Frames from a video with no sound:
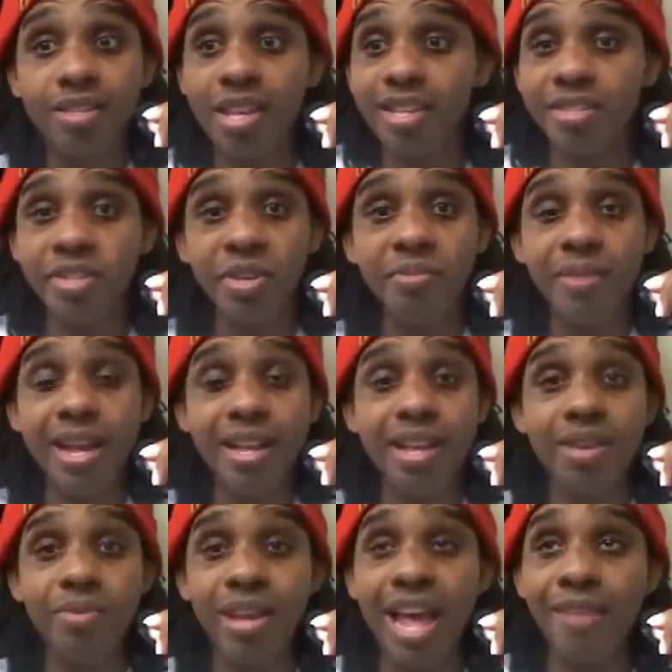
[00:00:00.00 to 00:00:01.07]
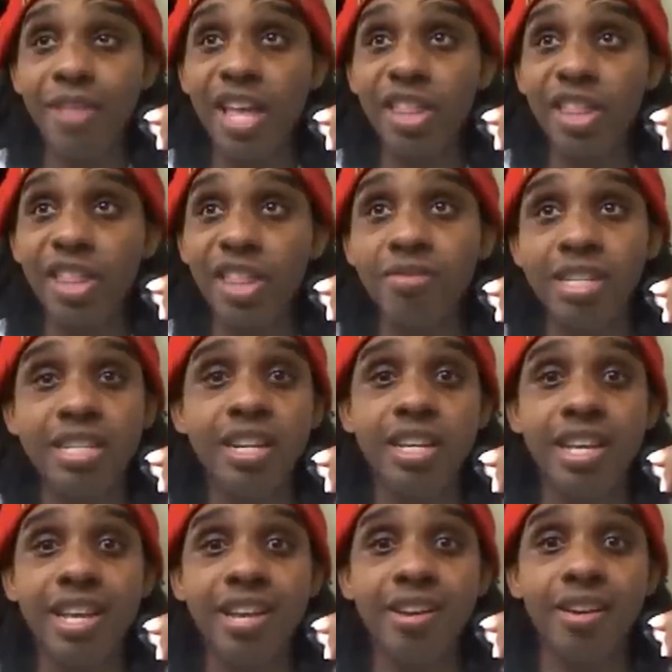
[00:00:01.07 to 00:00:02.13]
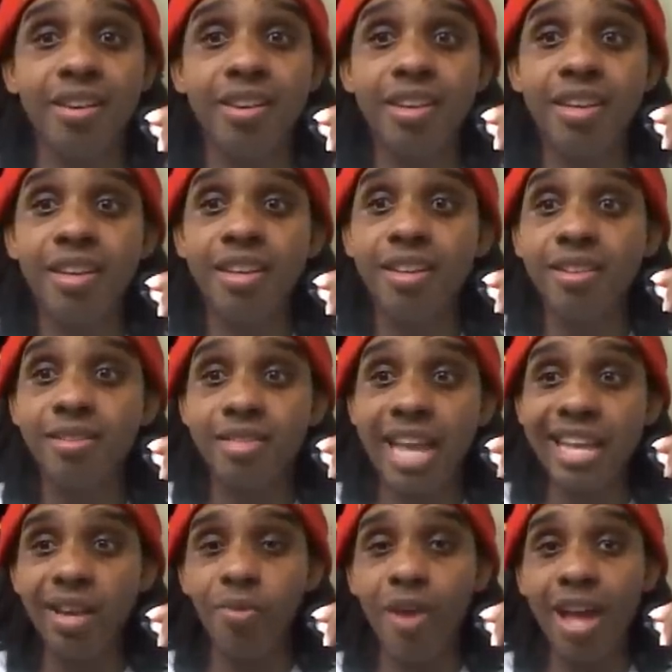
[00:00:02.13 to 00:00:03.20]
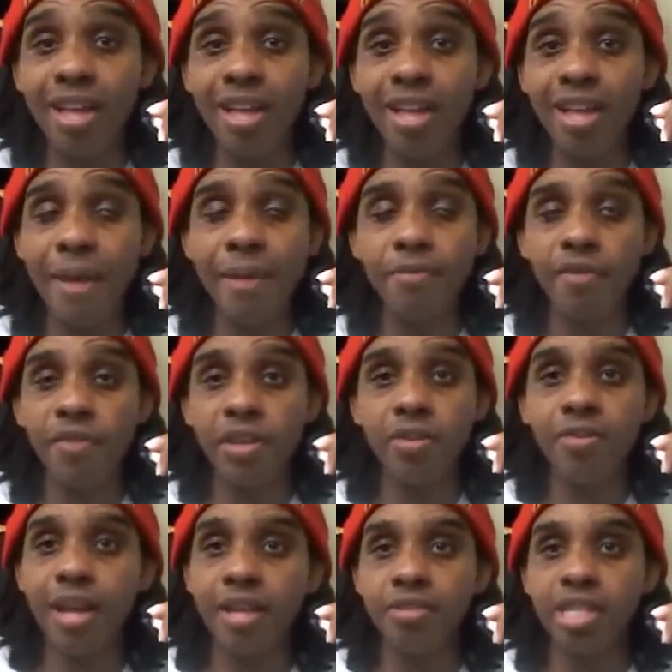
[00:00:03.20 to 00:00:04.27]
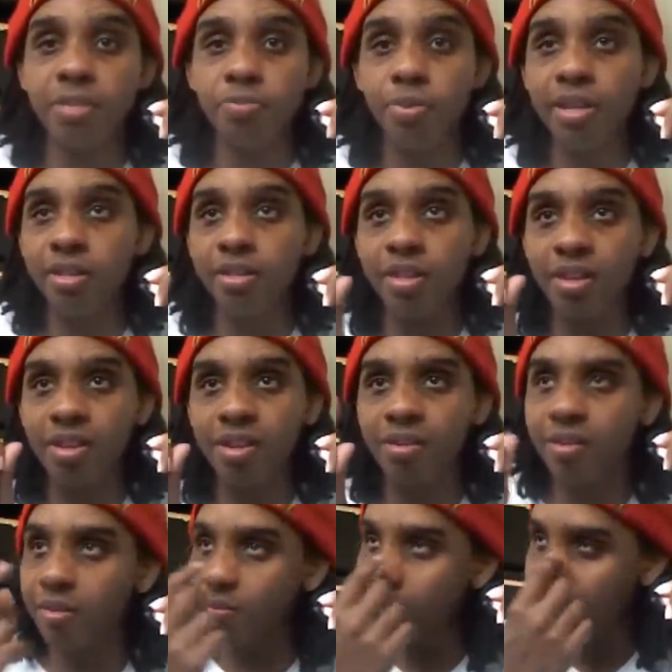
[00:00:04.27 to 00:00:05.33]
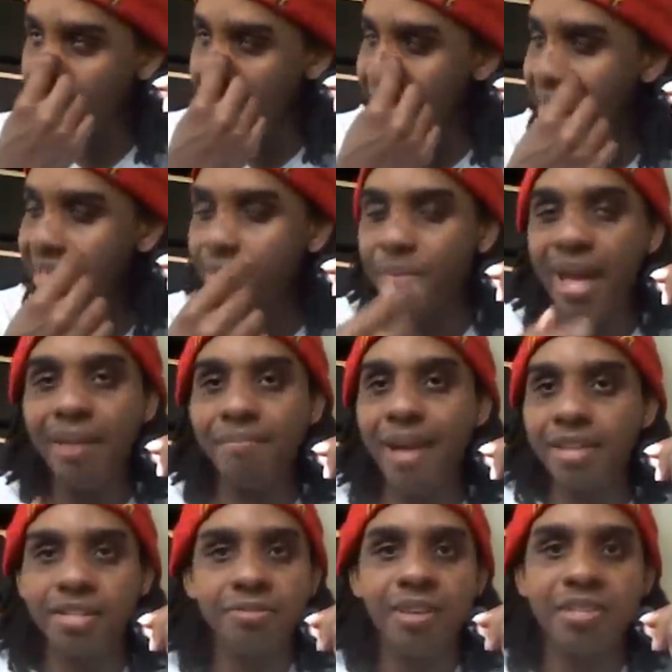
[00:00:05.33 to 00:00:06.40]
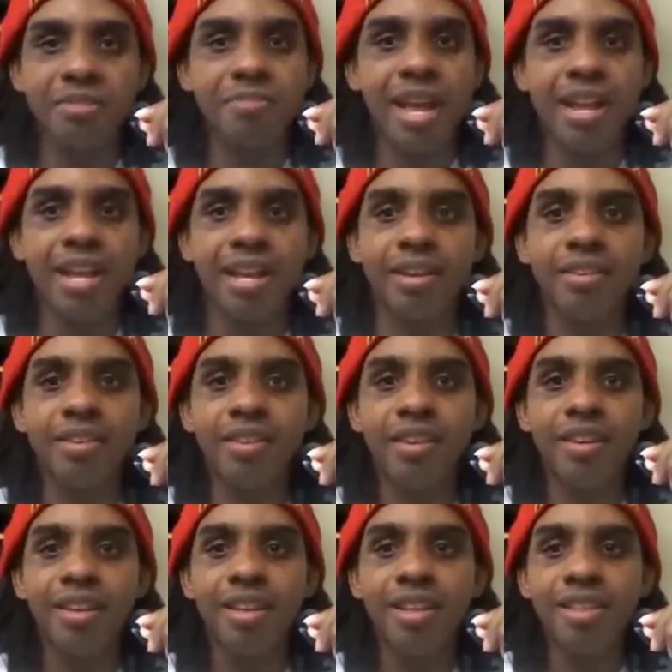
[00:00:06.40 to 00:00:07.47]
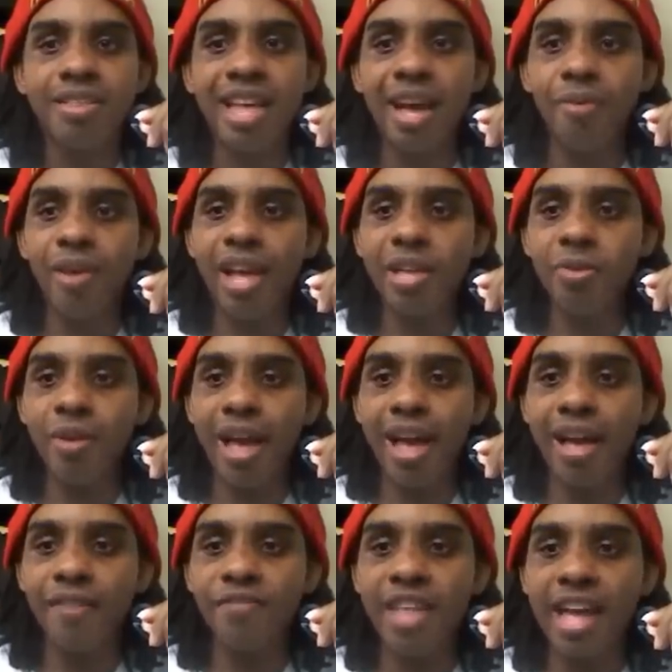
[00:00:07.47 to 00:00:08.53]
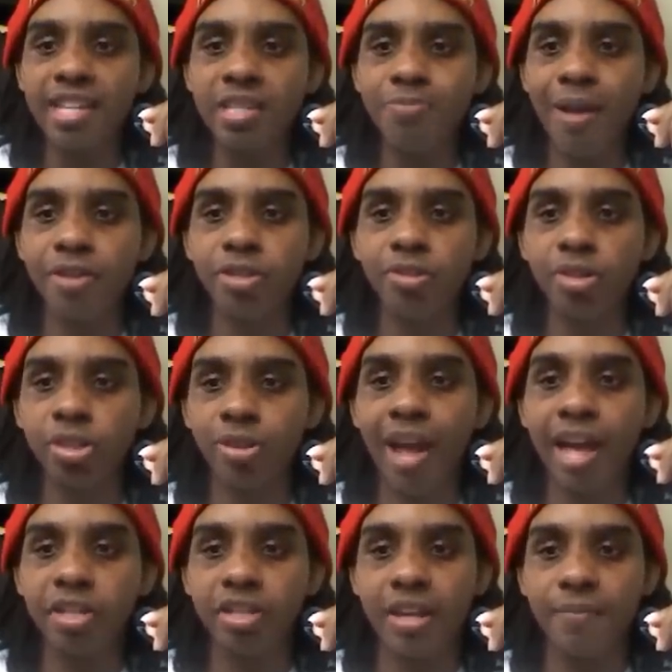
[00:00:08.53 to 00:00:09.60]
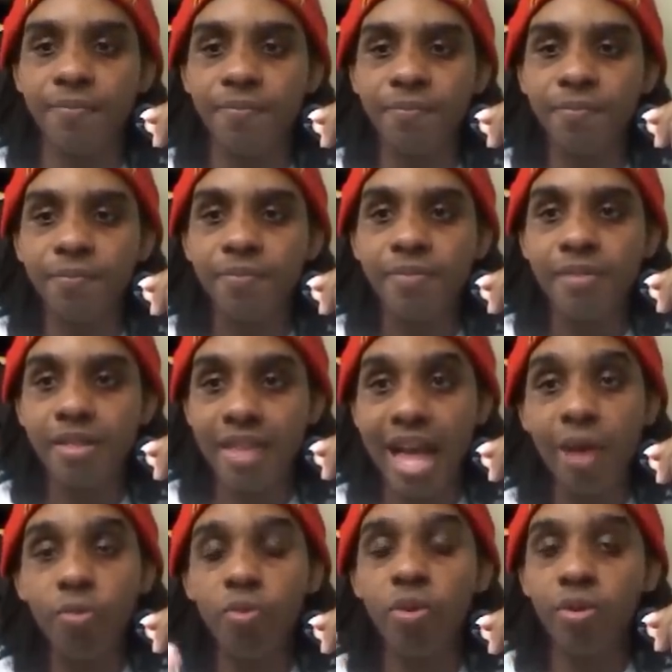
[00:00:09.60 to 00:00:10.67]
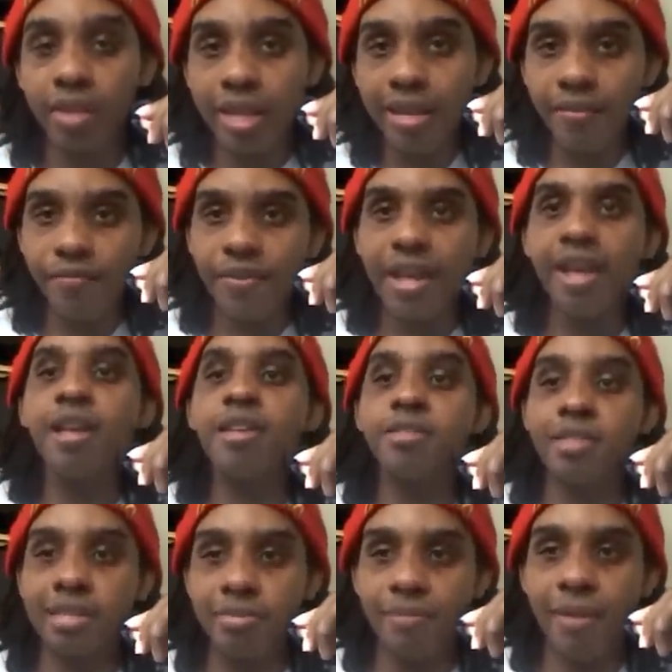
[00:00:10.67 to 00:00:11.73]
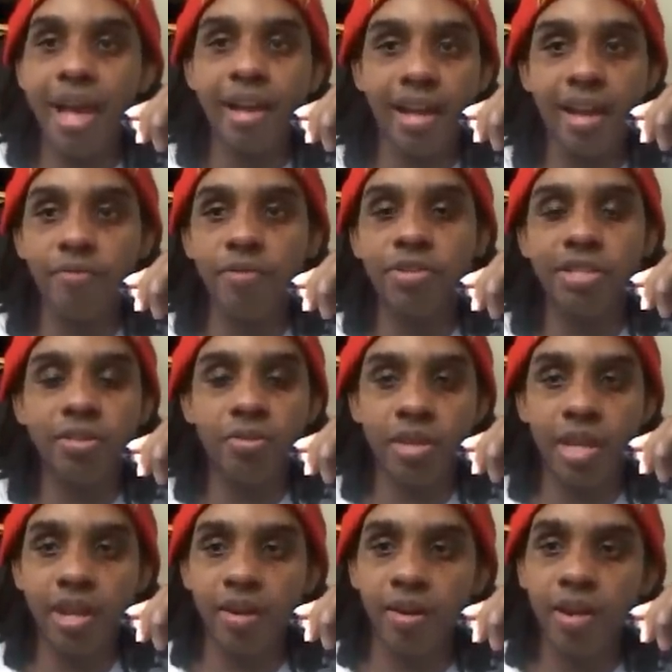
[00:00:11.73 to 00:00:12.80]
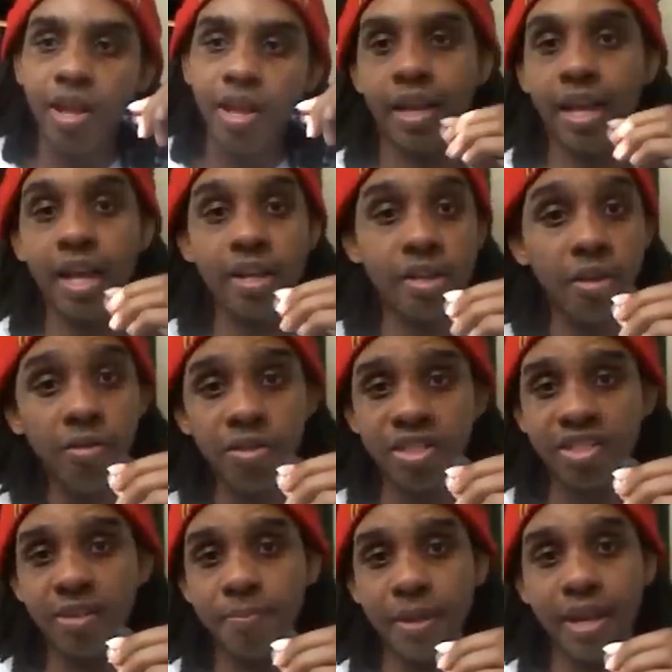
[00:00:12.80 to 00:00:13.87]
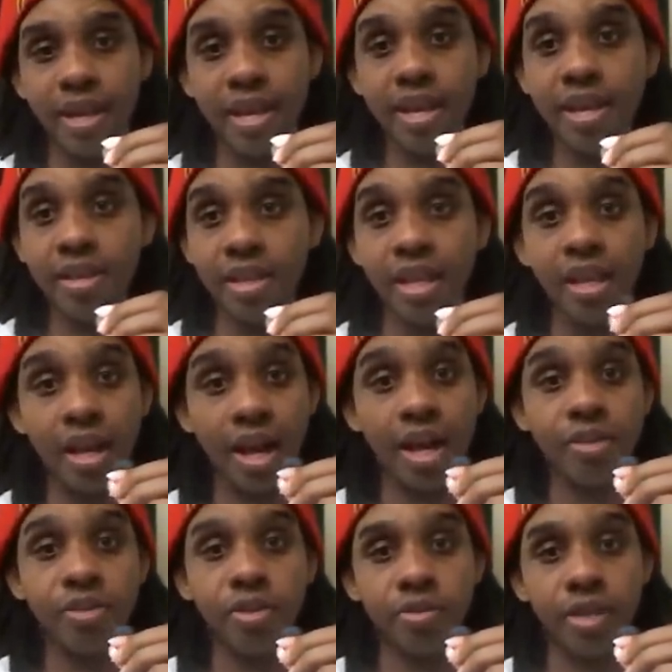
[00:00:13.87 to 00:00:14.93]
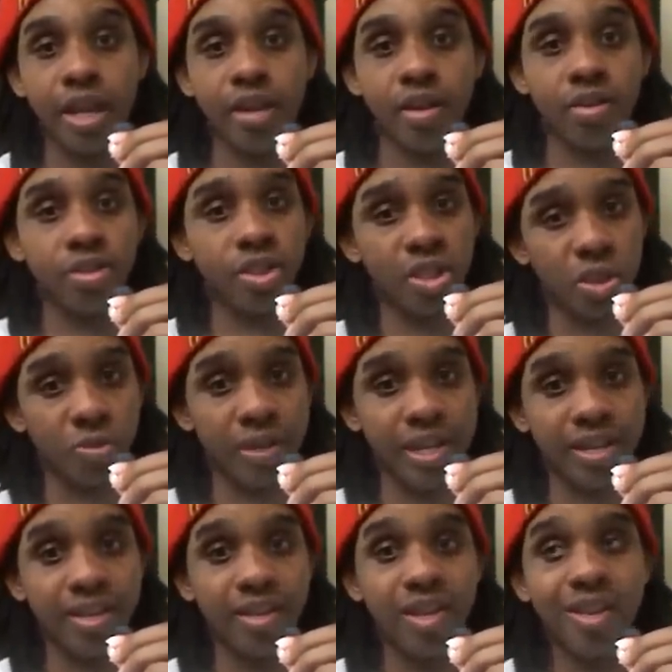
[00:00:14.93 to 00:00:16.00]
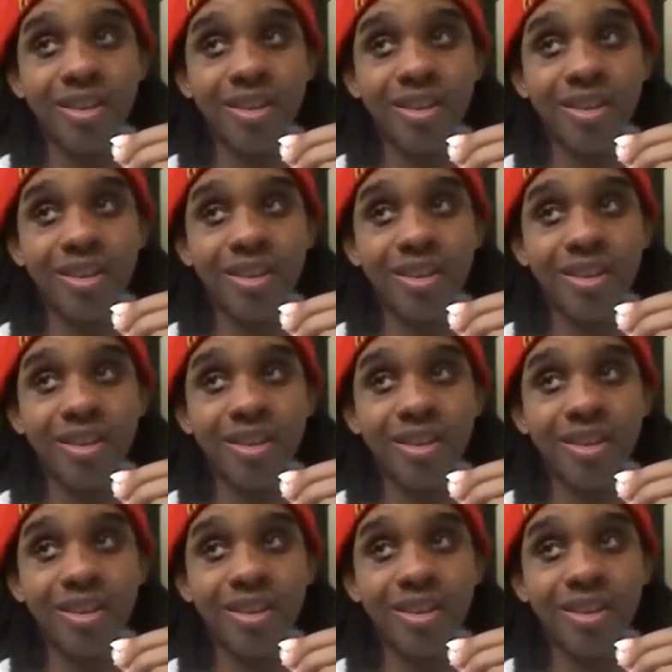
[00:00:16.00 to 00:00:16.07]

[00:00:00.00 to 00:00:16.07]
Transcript: It's too many. We have like 13 a year. Take away that pay-per-view and just put the Money in the Bank match at WrestleMania. That way you have that special attraction that will keep fans coming back every single year. It used to be the Undertaker streak.